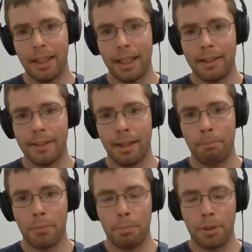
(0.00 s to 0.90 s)
and some
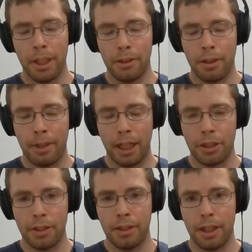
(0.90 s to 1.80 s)
perpendicular
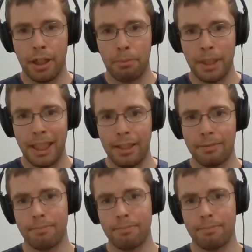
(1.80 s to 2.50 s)
direction, rp.